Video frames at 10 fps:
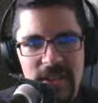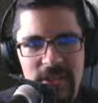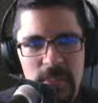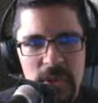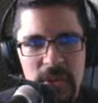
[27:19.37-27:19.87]

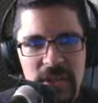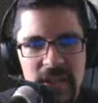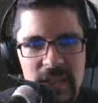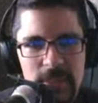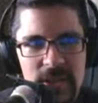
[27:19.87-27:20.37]
isn't pulling
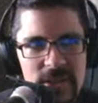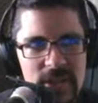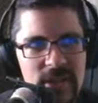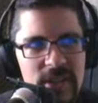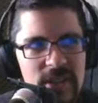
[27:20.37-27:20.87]
any
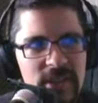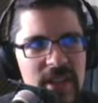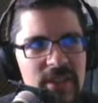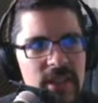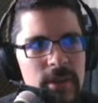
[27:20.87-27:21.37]
punches and it's just
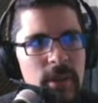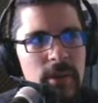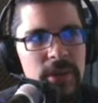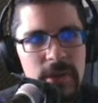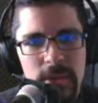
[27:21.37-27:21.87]
giving you
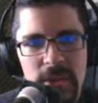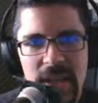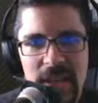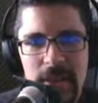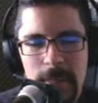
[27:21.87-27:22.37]
both the good
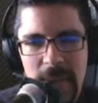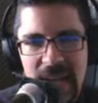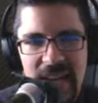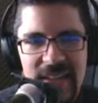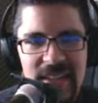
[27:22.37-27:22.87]
and the
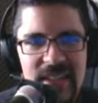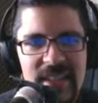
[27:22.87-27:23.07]
bad.